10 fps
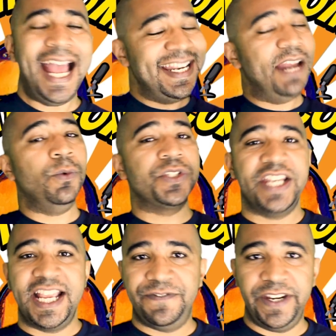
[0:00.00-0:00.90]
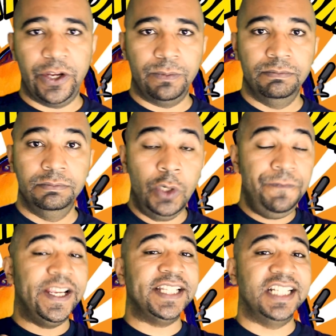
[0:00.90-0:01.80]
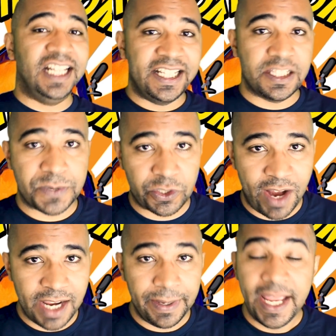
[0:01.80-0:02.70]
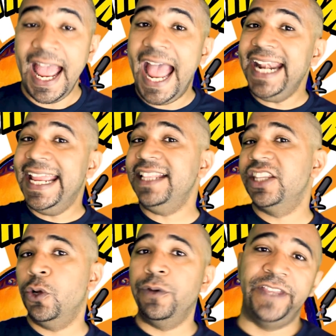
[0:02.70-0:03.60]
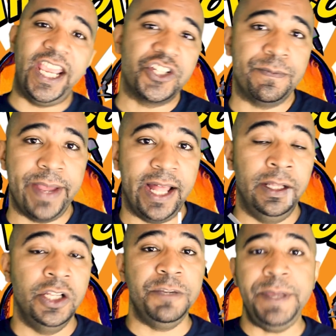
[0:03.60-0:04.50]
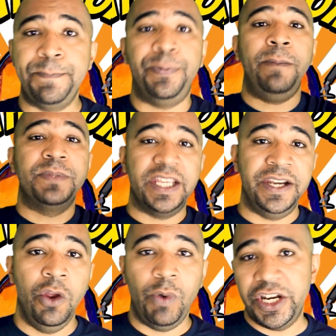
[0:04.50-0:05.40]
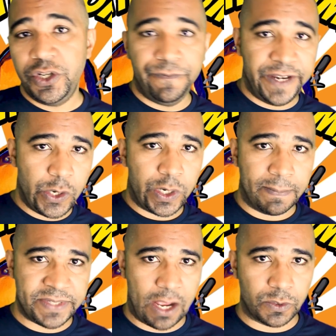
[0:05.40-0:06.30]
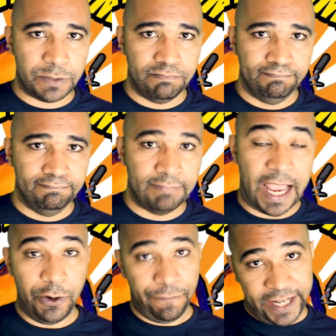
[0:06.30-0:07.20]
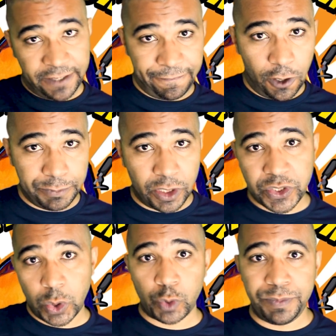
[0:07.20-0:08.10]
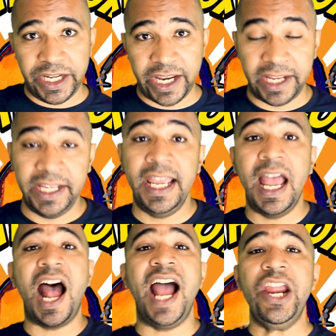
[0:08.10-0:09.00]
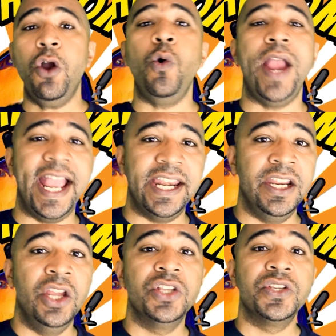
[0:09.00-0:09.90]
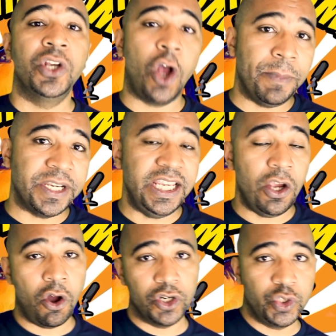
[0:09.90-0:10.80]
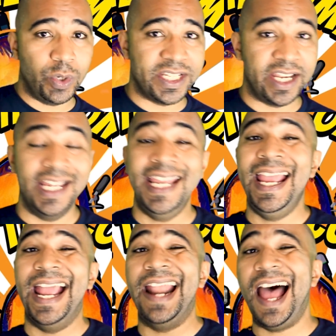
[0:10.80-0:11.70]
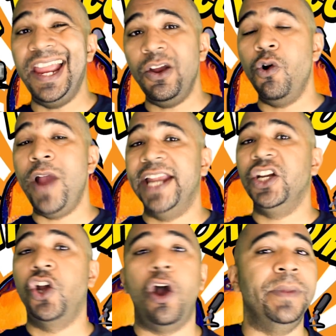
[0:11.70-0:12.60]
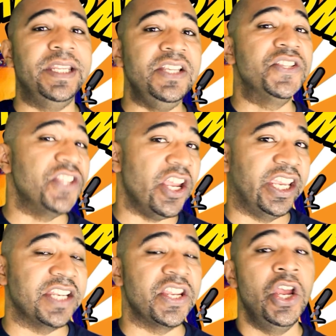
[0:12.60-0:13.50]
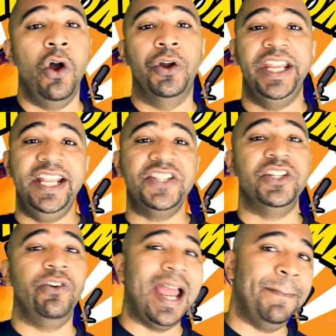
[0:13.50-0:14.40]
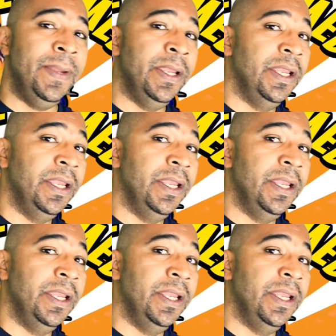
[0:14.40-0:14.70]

And that was today's video. Don't forget to click subscribe and hit the notification bell to be prompted when a new video comes out. And don't forget to follow me on social media, ION Comedy on Twitter and ION Comedy Circuit on Instagram,